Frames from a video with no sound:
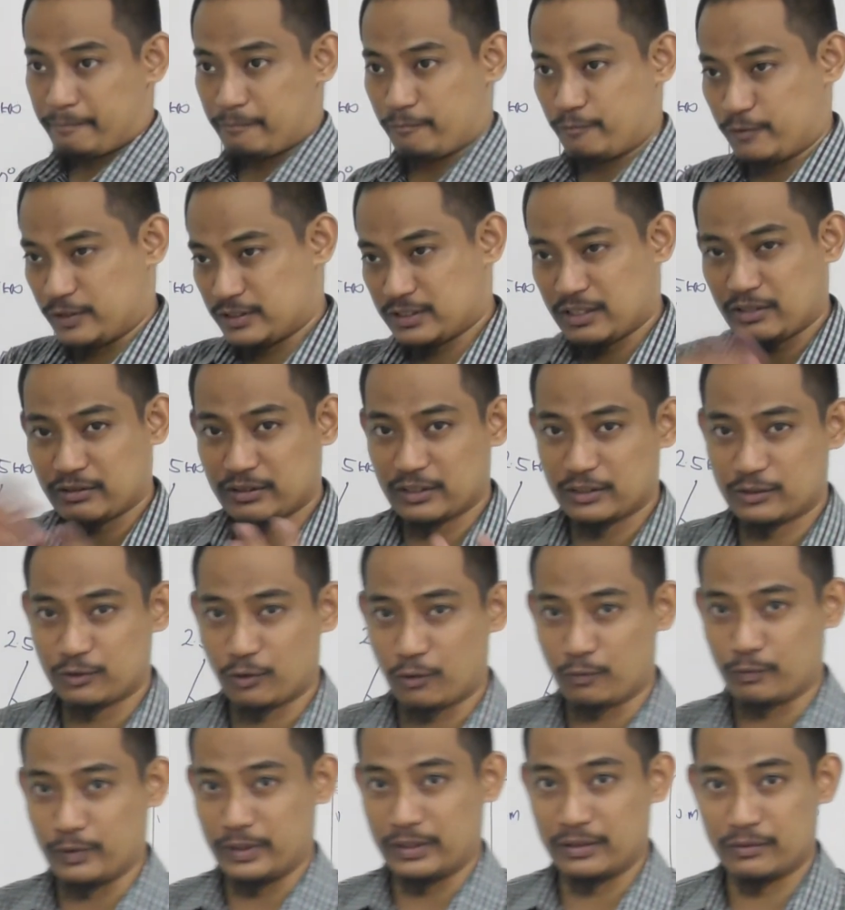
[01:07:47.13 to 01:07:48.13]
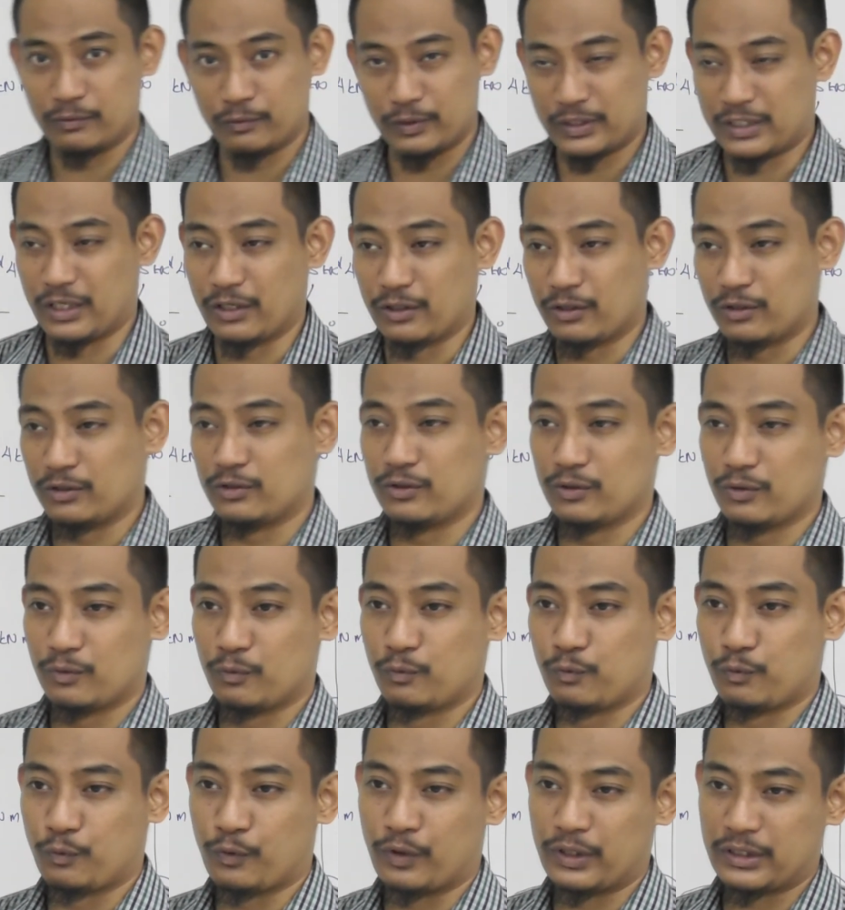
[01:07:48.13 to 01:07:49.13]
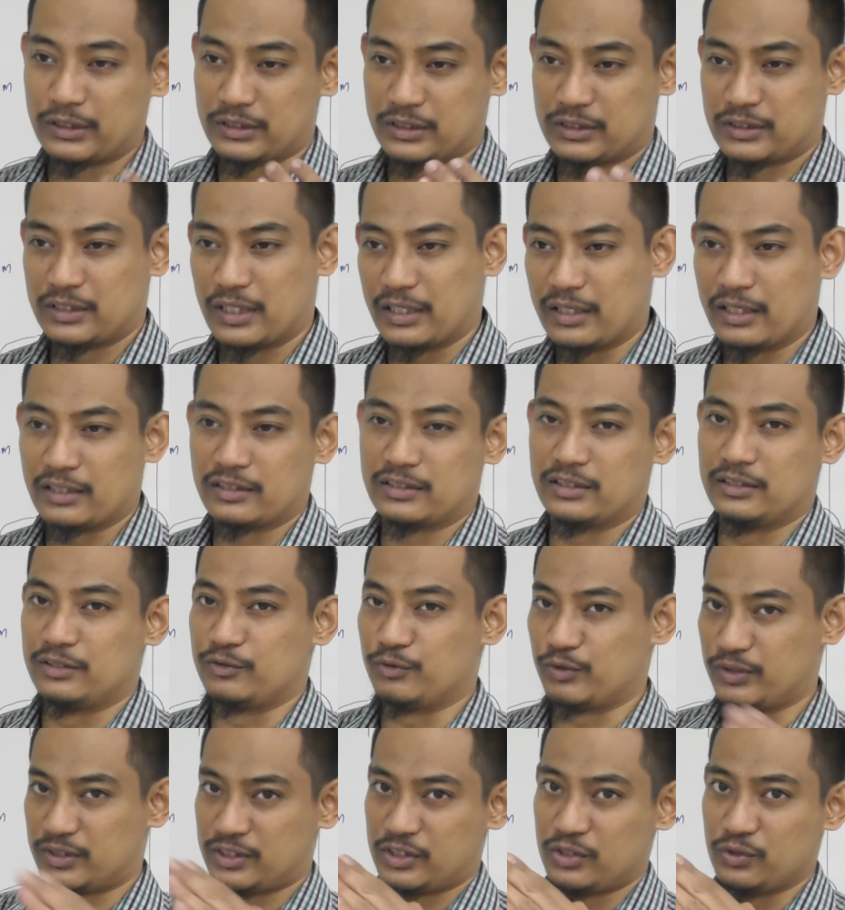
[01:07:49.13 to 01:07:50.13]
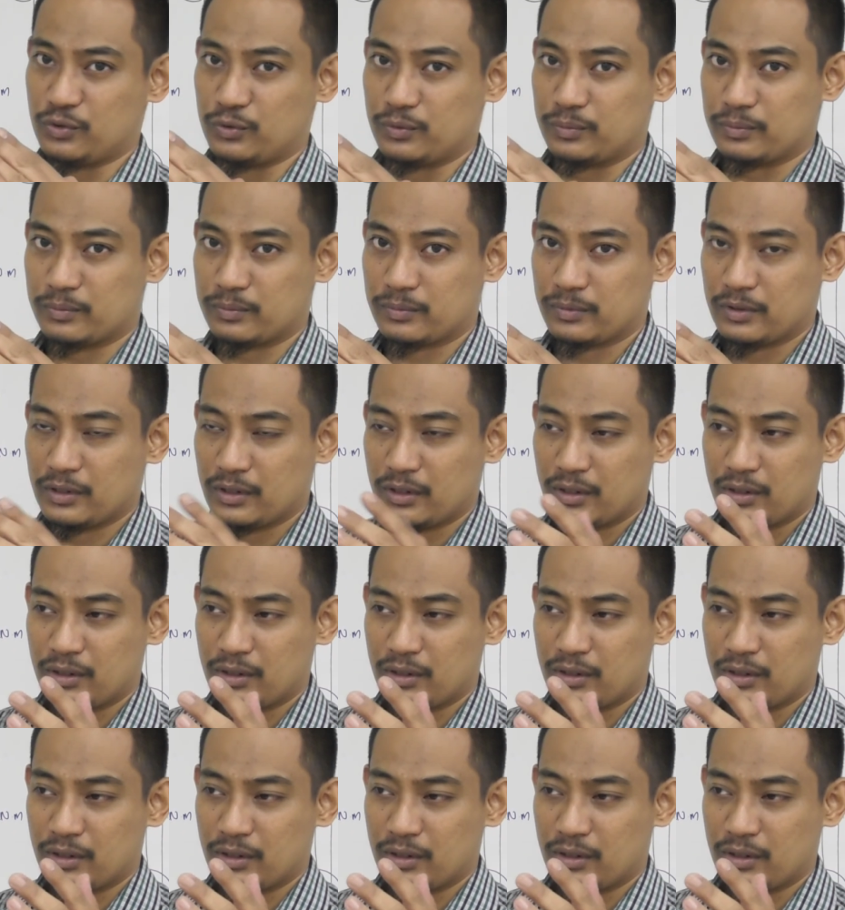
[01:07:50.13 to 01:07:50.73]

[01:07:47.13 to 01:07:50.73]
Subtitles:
Without the drawing, we cannot know which direction you assume.